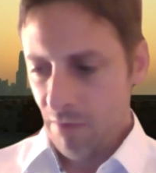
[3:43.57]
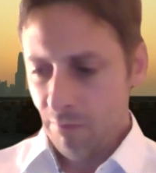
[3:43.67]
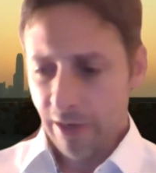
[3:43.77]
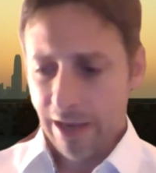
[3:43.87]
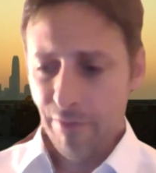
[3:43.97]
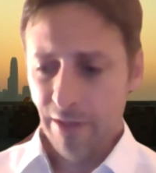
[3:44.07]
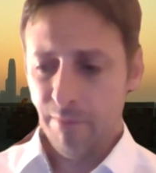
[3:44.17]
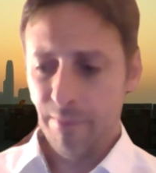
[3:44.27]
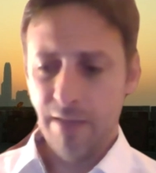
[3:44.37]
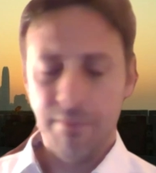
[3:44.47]
we're having
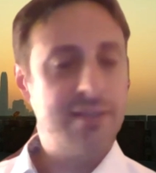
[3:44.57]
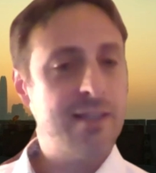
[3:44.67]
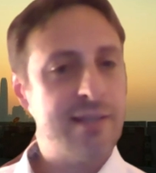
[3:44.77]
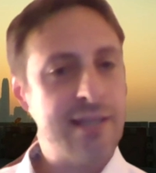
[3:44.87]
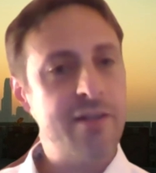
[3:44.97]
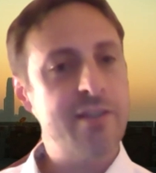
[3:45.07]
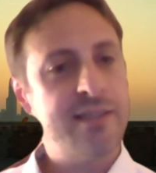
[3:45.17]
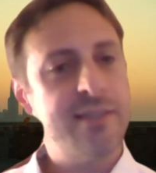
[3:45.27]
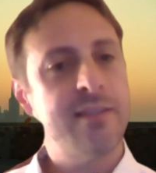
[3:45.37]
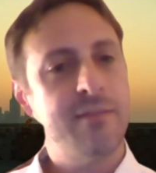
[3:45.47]
in BMS a tier
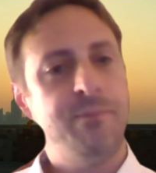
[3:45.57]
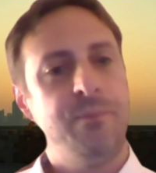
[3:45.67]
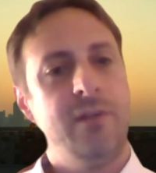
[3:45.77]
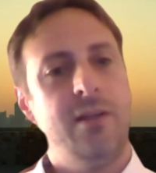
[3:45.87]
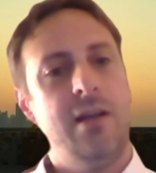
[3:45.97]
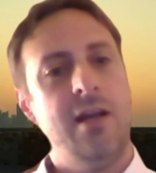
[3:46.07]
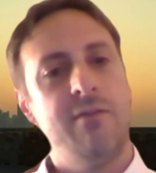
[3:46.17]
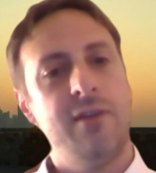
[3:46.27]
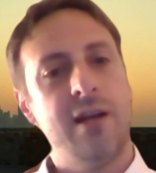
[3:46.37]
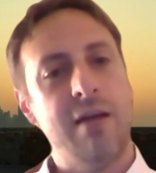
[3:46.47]
system, and
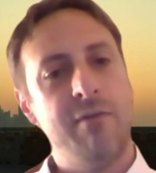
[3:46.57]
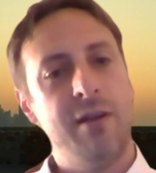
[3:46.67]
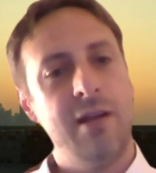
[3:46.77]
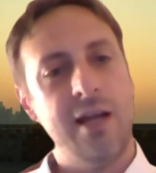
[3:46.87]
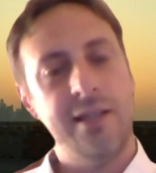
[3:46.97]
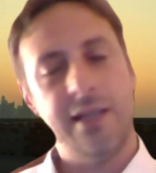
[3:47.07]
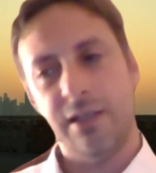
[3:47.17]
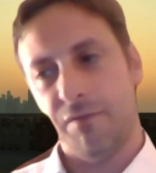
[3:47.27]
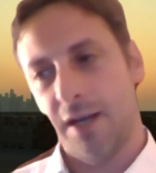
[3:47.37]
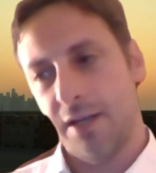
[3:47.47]
we are having
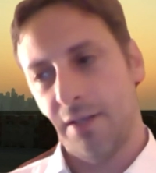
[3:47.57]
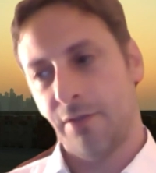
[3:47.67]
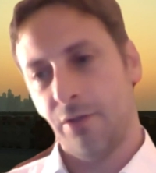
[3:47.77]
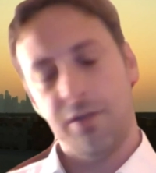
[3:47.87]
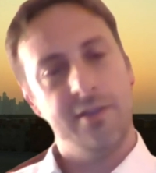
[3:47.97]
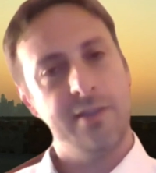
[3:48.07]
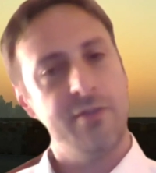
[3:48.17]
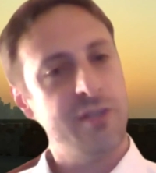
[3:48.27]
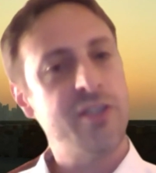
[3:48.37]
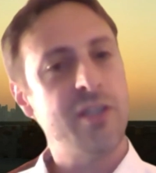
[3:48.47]
identified certain
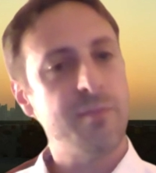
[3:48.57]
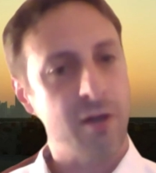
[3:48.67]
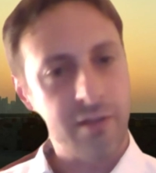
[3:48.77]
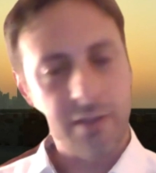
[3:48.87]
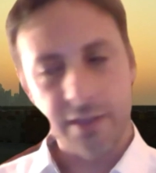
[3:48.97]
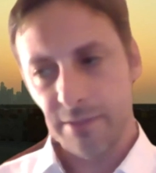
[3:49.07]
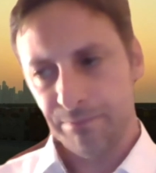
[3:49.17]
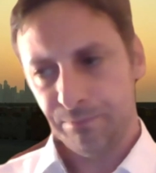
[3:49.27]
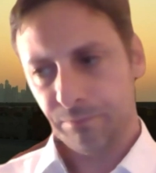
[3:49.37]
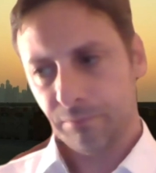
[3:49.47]
strategic partners.
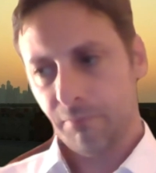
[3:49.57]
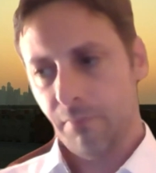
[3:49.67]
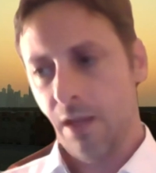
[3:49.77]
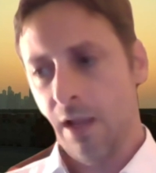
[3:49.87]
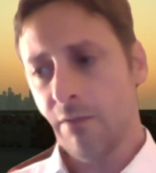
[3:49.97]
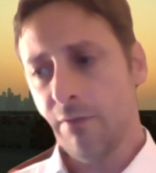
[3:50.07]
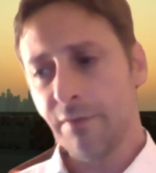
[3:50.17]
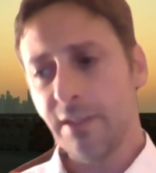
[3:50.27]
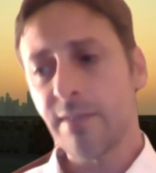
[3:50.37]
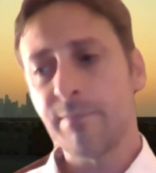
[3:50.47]
And
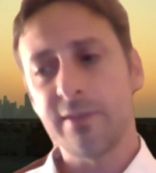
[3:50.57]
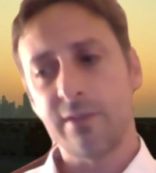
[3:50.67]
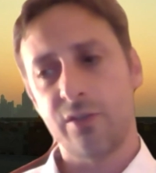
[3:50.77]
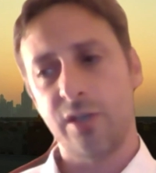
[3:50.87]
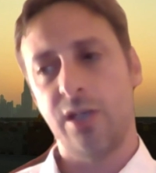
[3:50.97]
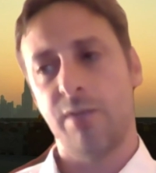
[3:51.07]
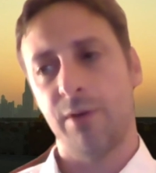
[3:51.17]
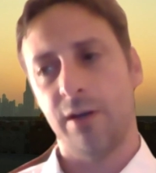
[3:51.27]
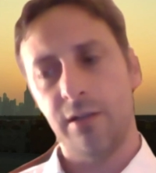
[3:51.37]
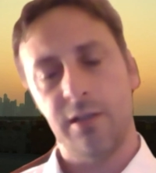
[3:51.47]
with these strategic
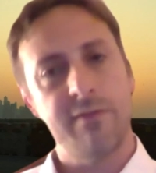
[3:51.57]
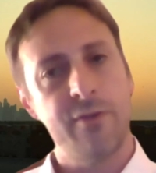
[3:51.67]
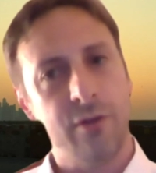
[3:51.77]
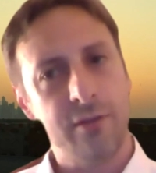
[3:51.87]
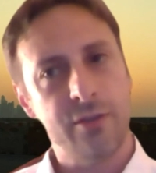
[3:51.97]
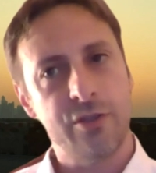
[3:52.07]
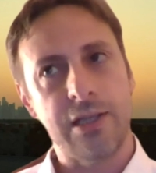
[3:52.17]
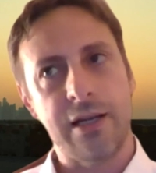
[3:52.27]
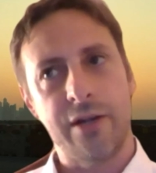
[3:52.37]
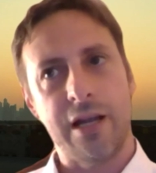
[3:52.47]
partners, we're also
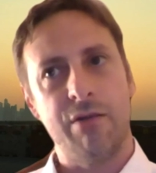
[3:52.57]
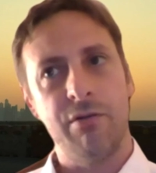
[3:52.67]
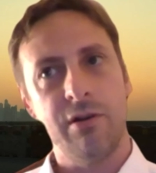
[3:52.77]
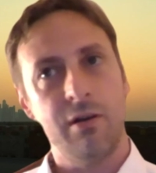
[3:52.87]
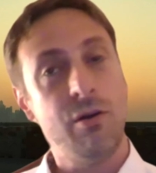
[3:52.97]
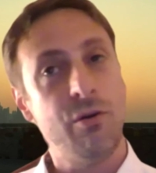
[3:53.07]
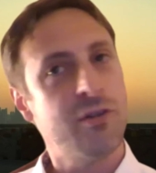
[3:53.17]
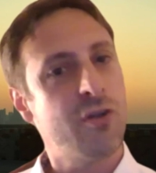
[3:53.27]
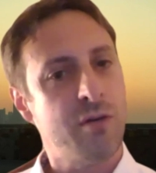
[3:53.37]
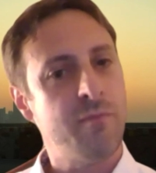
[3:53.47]
sharing our
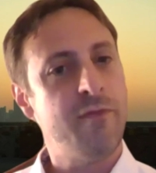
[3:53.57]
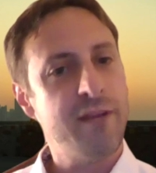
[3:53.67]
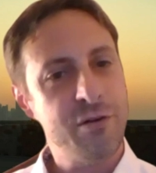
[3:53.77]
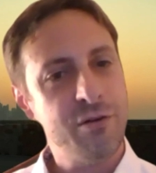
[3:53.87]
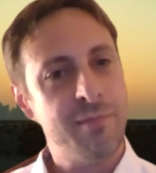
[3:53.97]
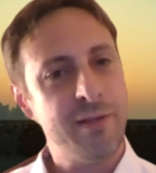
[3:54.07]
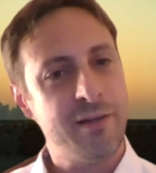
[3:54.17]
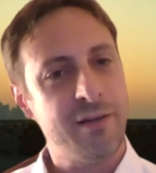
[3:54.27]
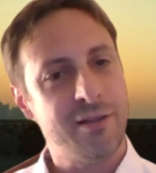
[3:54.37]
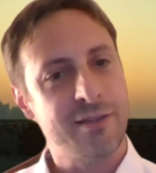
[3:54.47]
long-term view,
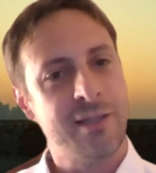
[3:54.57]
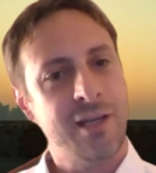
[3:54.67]
because